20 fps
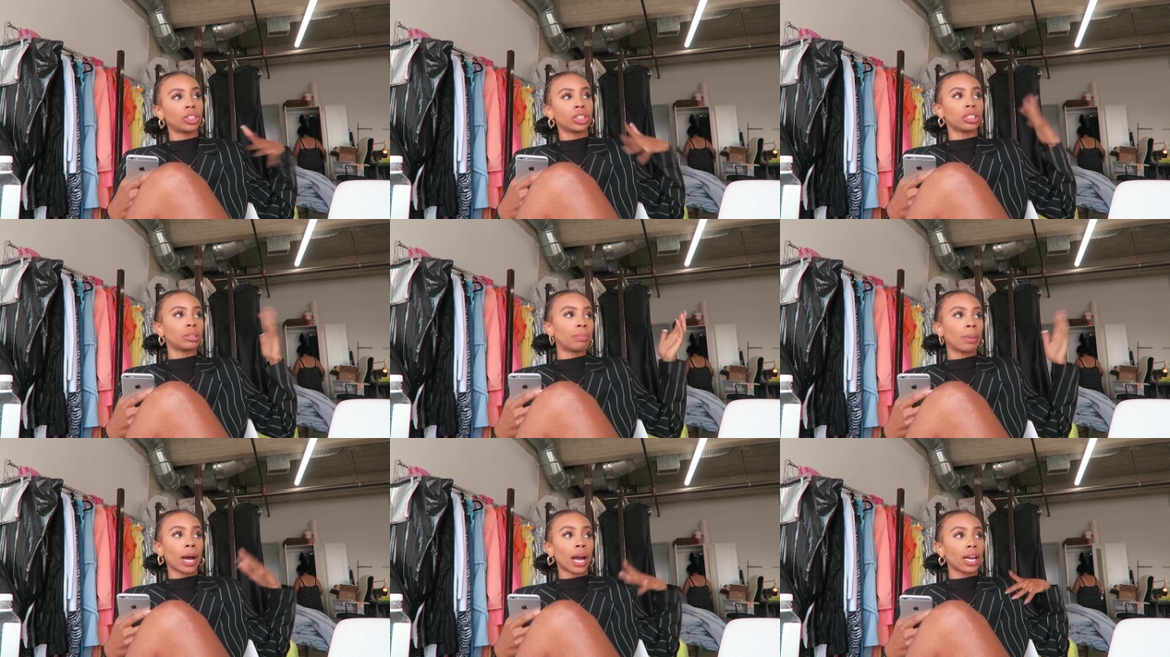
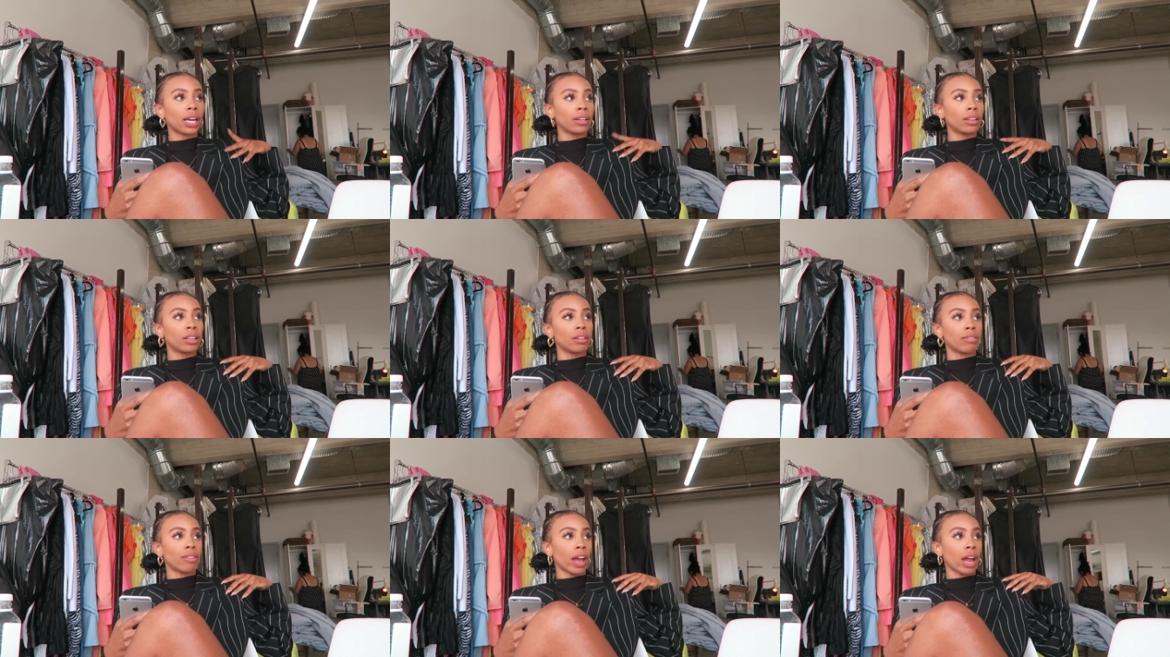just buy
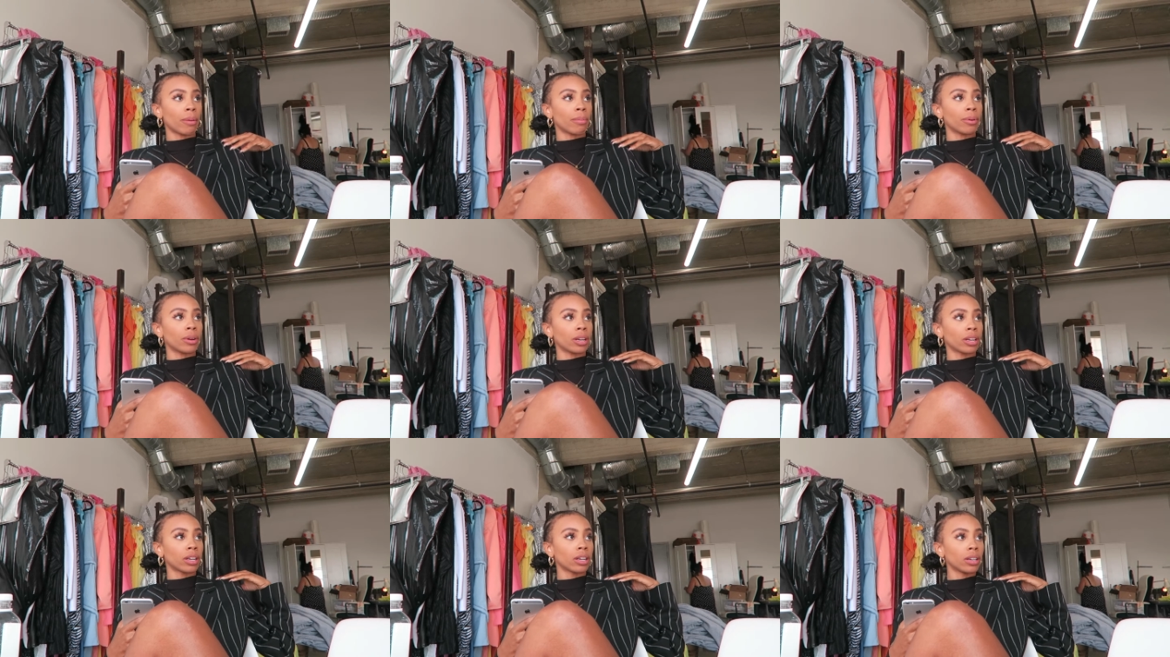the
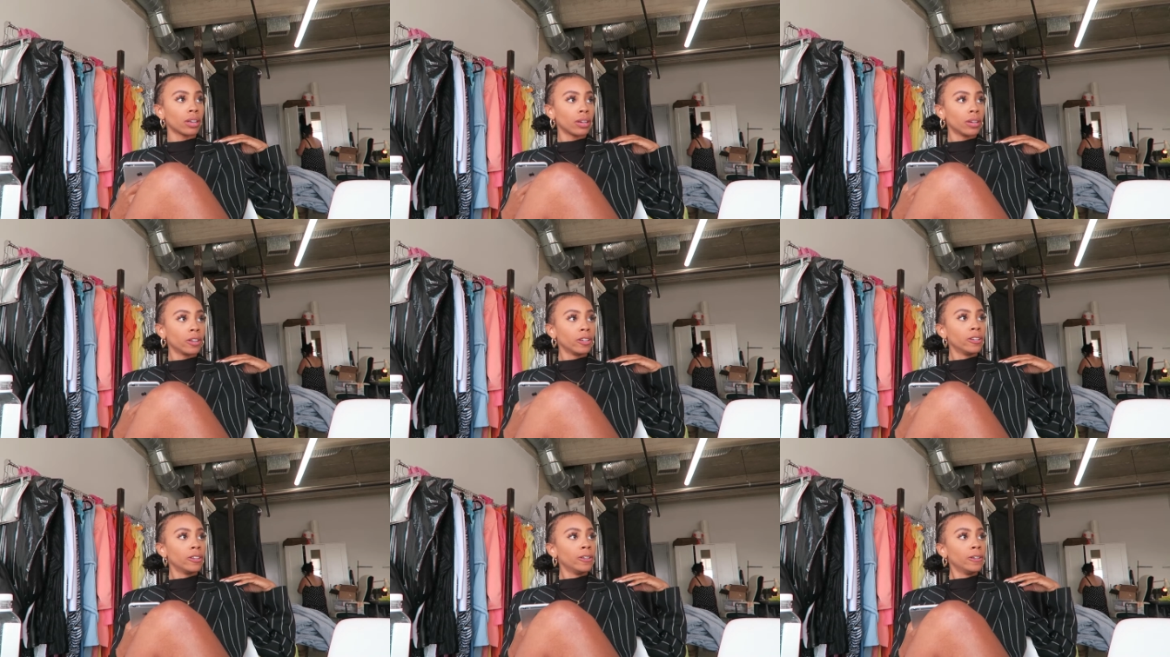fabric.
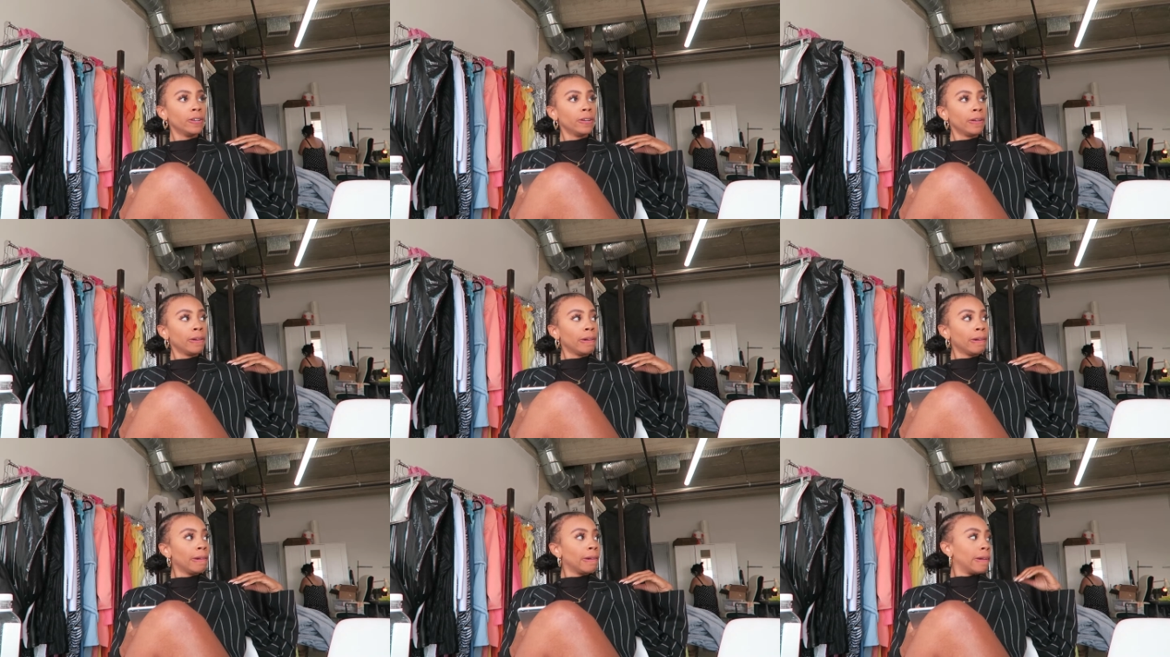Yeah, you
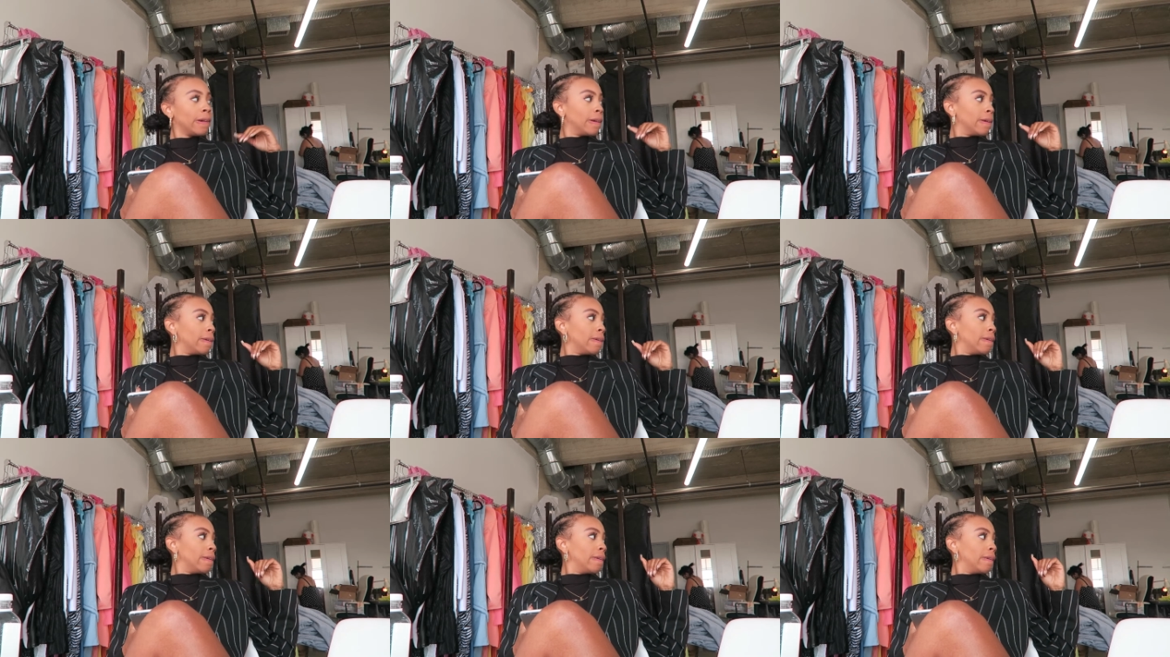check
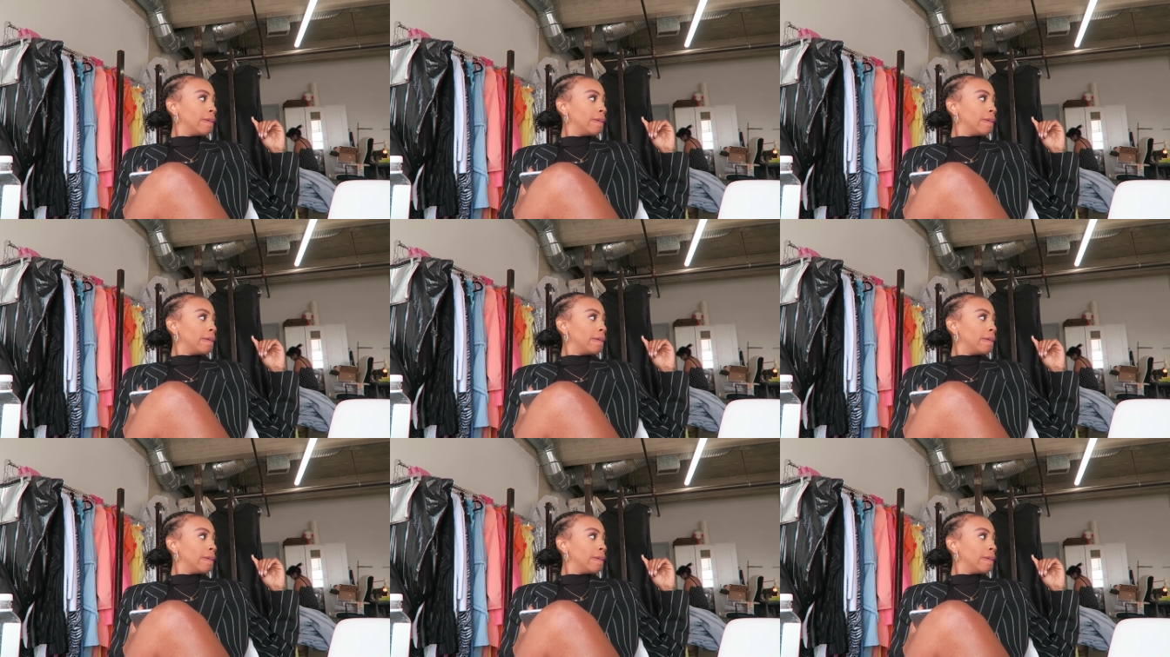uh,